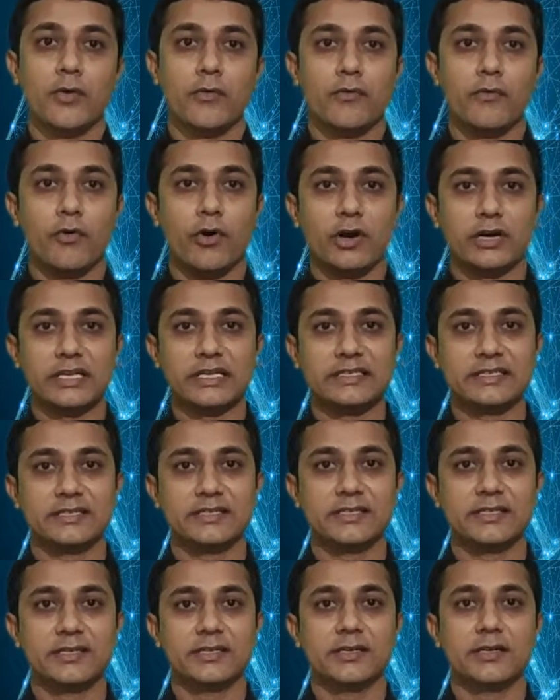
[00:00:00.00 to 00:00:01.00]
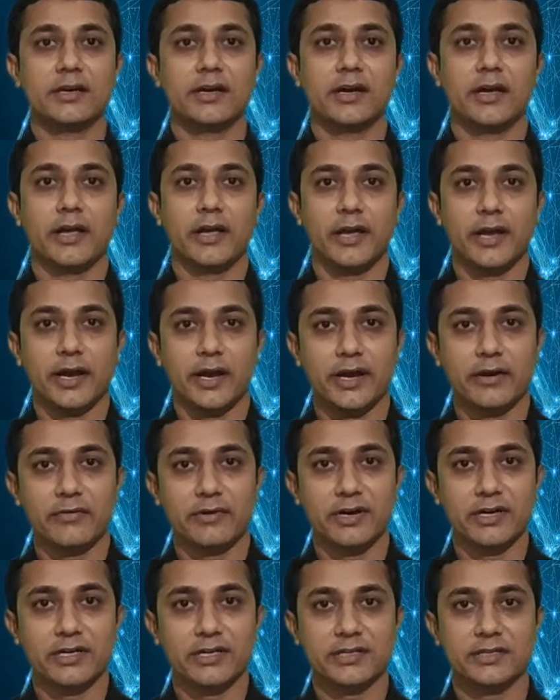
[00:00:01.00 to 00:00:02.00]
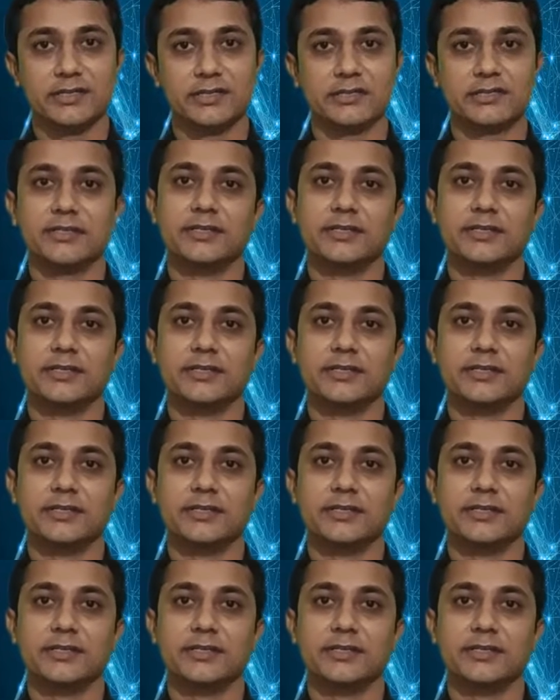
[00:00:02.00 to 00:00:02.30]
what is the advantages,